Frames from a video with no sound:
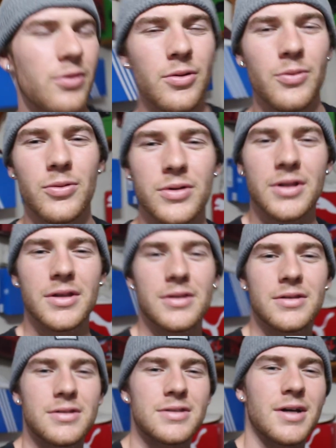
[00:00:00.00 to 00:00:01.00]
don't know what
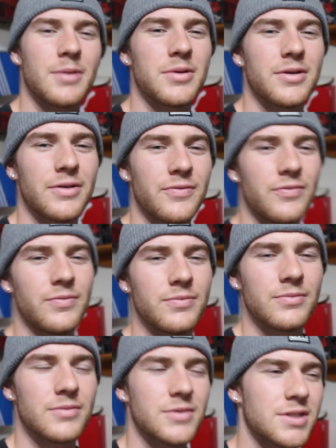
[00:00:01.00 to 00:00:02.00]
type of
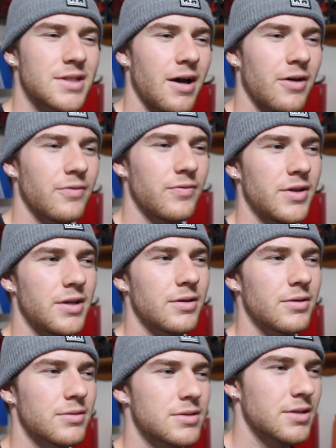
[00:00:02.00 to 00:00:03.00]
style
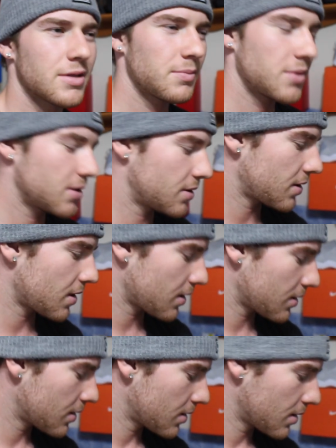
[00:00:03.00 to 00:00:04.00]
video it's gonna be today.